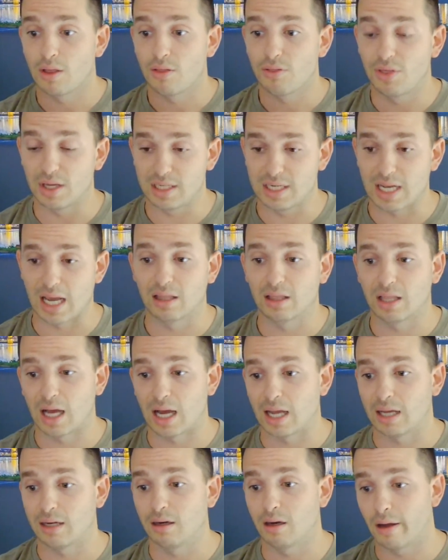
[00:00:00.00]
the
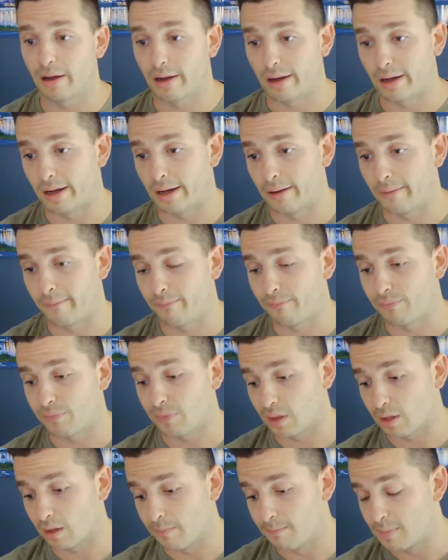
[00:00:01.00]
deadline,
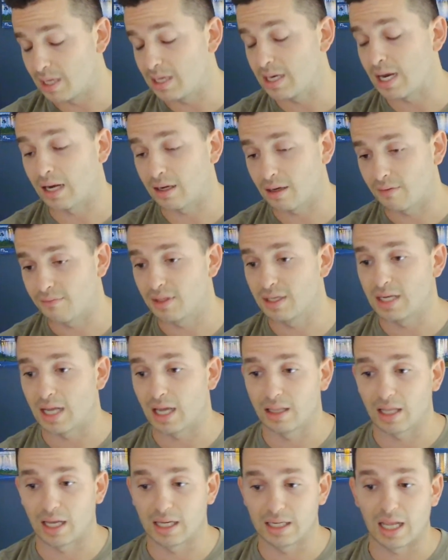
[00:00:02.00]
midnight of the
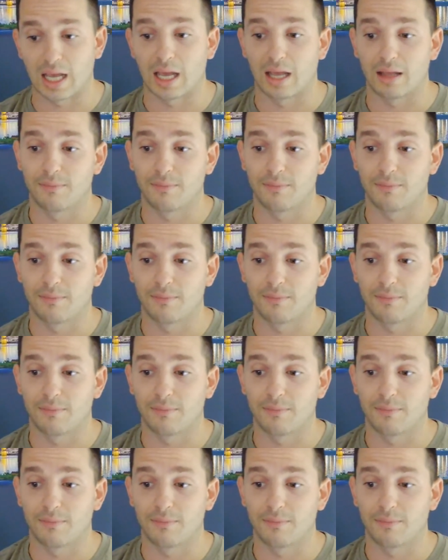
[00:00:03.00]
deadline day.